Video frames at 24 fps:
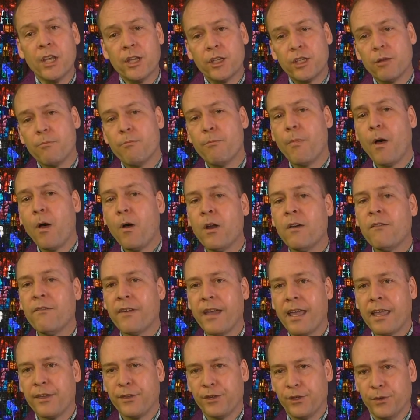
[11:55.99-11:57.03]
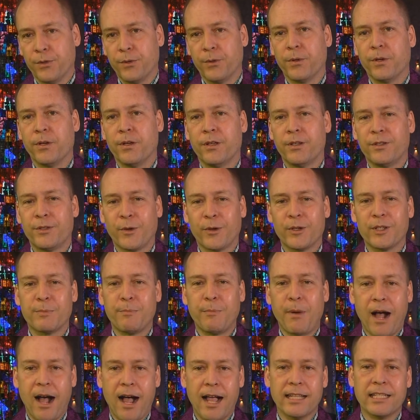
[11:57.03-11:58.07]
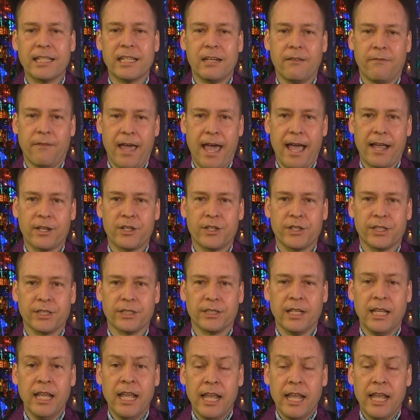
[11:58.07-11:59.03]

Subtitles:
to motivate you towards positive action